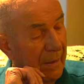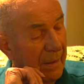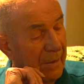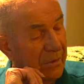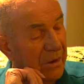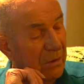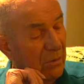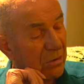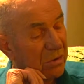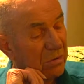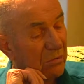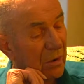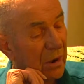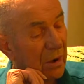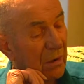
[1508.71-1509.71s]
She was
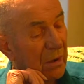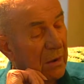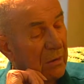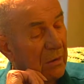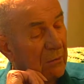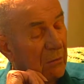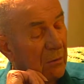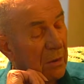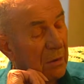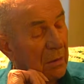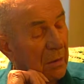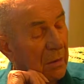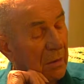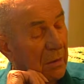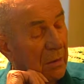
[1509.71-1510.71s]
smart. Then
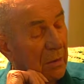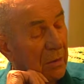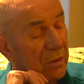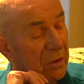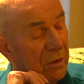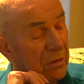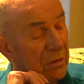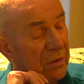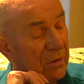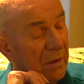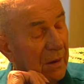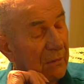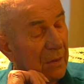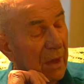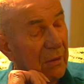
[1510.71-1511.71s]
at dinner
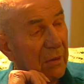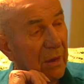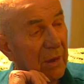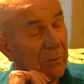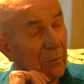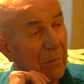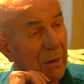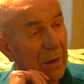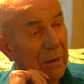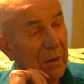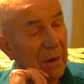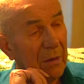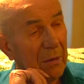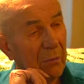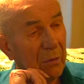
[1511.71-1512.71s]
time, that mine
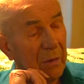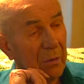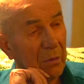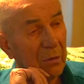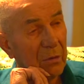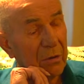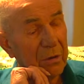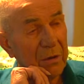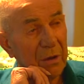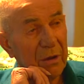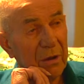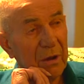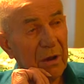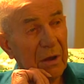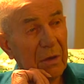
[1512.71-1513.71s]
that we were working in
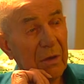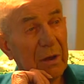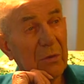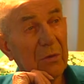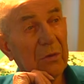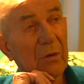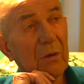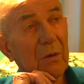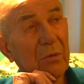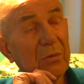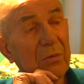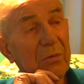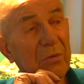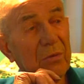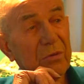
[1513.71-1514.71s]
there, it was close
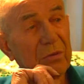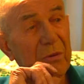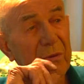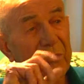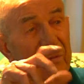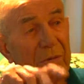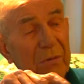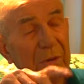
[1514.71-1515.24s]
to the surface,